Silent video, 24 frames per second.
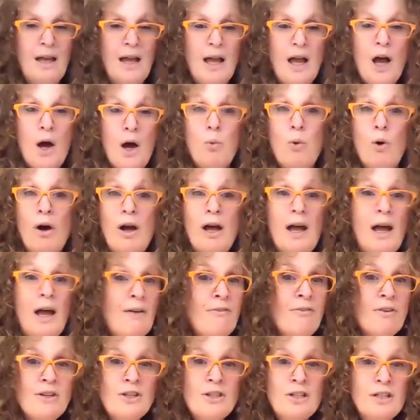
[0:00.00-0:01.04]

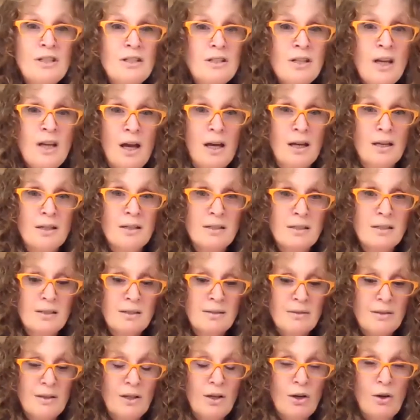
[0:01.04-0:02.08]
whatever she does,
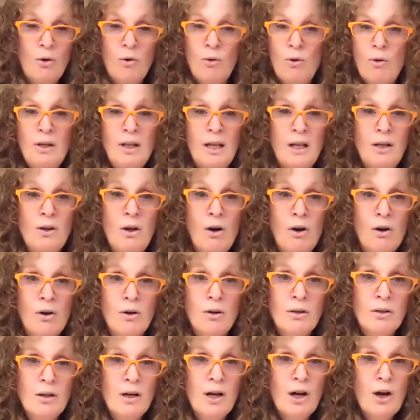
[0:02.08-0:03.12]
all
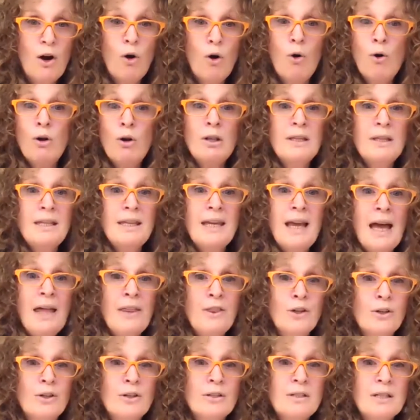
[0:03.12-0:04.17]
along, all the
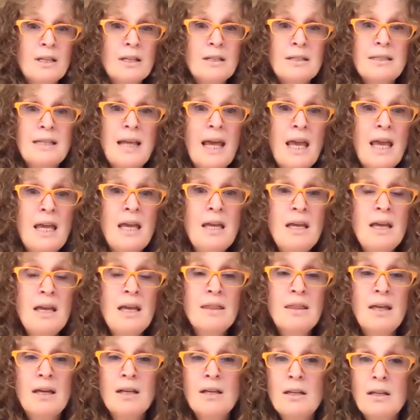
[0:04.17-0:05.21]
others say
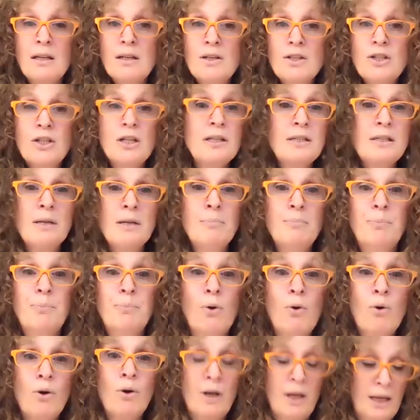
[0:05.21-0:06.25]
that she's a
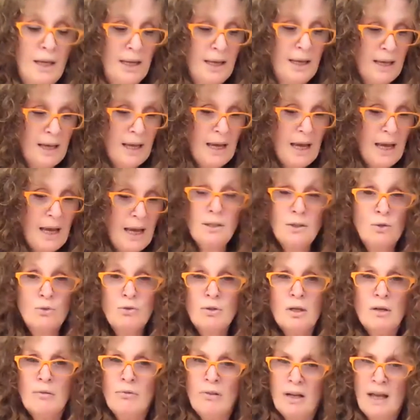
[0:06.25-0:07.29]
boy. And so
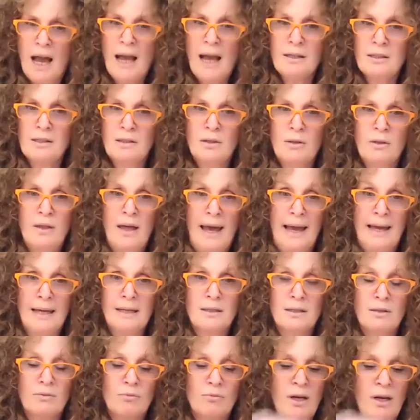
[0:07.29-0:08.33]
she reacts to that,
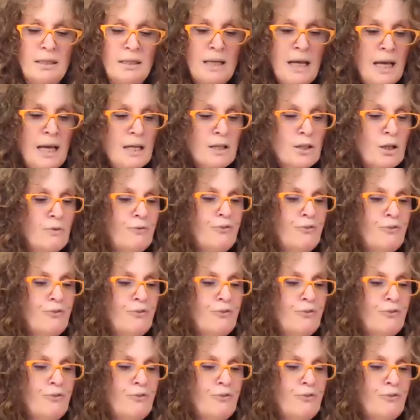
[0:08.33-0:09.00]
right? So for